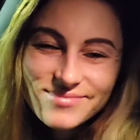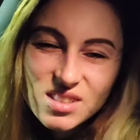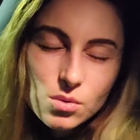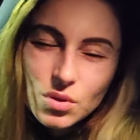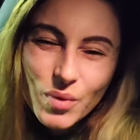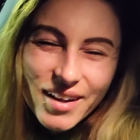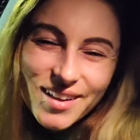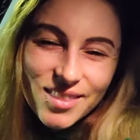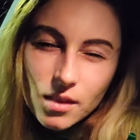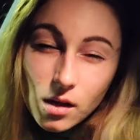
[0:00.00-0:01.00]
the only way I
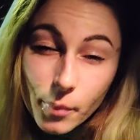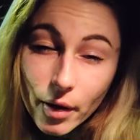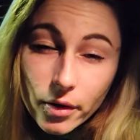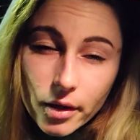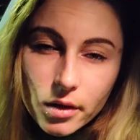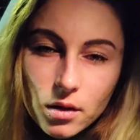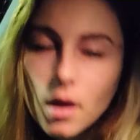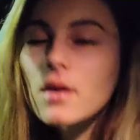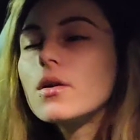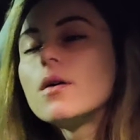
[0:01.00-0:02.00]
can think about it.
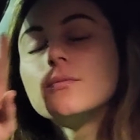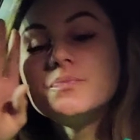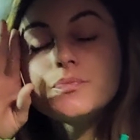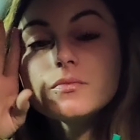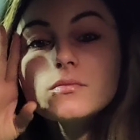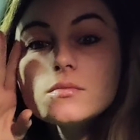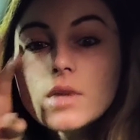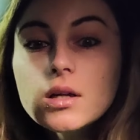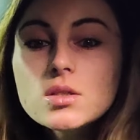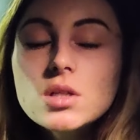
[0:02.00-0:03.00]
I don't know.
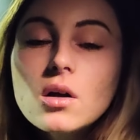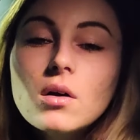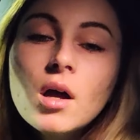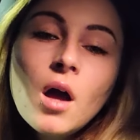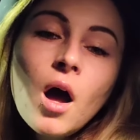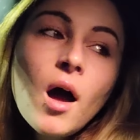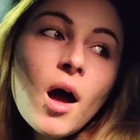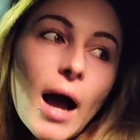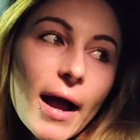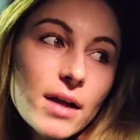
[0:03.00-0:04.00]
So
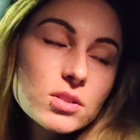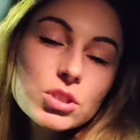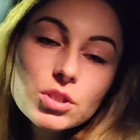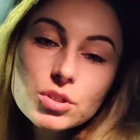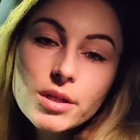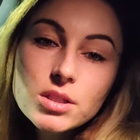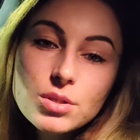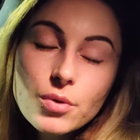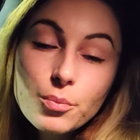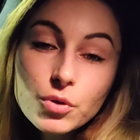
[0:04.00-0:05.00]
I have surgery
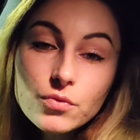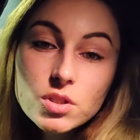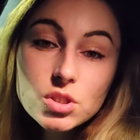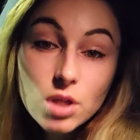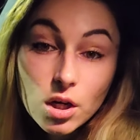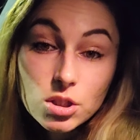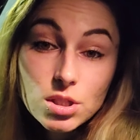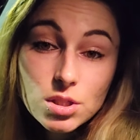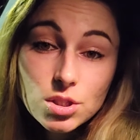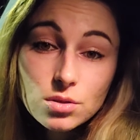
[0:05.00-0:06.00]
to remove the scar
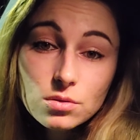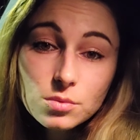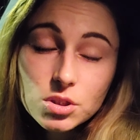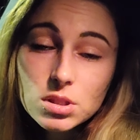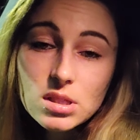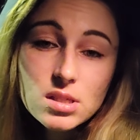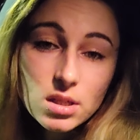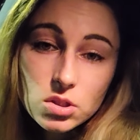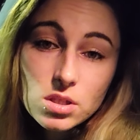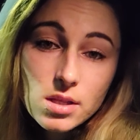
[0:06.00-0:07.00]
tissue, which is
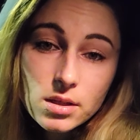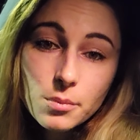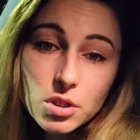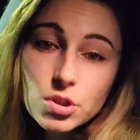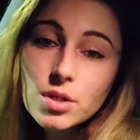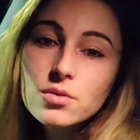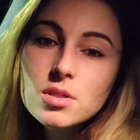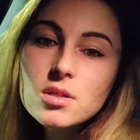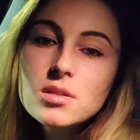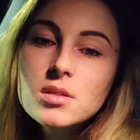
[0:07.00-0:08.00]
essentially the
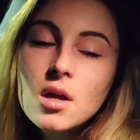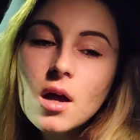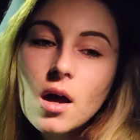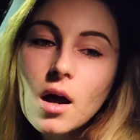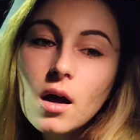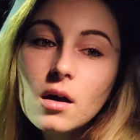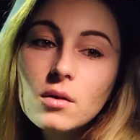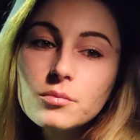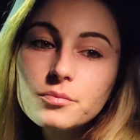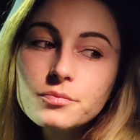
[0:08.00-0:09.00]
endometriosis.
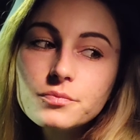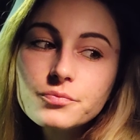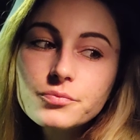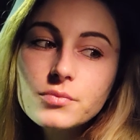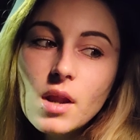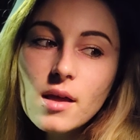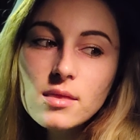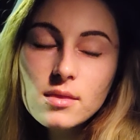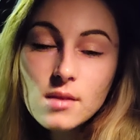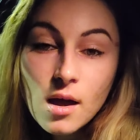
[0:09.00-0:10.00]
Um,
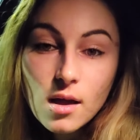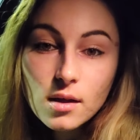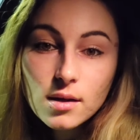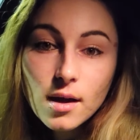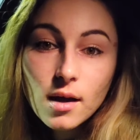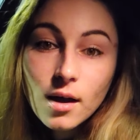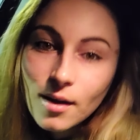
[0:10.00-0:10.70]
and then